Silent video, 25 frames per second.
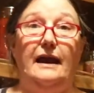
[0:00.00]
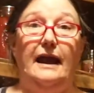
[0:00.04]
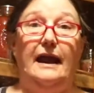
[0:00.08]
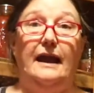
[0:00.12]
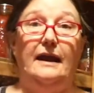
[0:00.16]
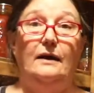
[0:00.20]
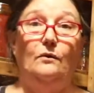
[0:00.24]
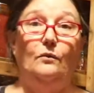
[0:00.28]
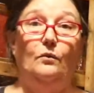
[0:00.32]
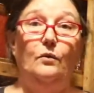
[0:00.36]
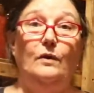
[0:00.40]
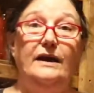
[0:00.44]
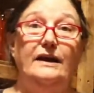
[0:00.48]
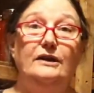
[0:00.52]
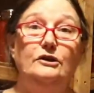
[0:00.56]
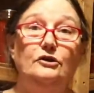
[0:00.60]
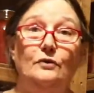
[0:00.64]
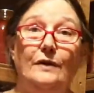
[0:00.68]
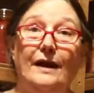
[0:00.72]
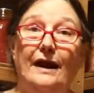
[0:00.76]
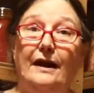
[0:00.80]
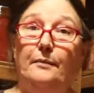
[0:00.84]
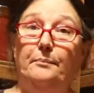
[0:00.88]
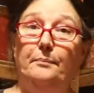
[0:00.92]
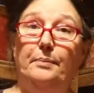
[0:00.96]
and we
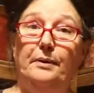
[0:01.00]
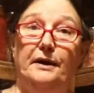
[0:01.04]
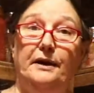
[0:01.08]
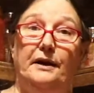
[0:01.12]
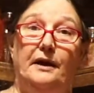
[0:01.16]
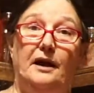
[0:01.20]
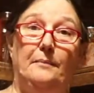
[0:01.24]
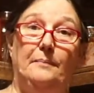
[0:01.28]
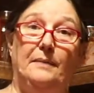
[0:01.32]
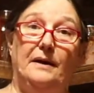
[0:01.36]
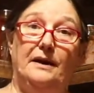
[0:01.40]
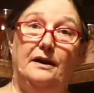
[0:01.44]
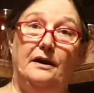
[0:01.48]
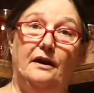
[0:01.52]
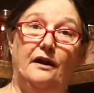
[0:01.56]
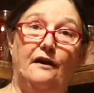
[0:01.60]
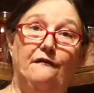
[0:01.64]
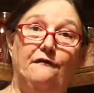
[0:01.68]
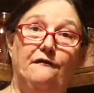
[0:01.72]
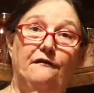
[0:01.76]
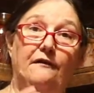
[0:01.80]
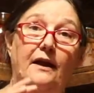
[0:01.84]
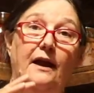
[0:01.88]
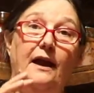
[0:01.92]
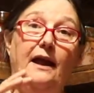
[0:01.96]
try to put up
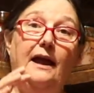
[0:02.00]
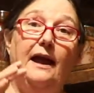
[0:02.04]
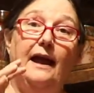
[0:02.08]
enough